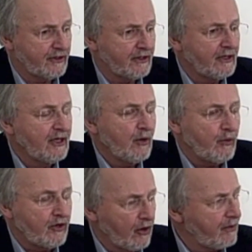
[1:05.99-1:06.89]

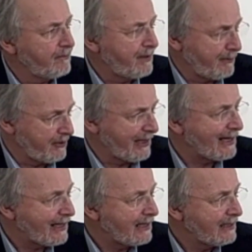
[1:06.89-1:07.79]
transfer, we got
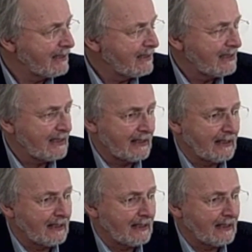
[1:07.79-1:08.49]
people together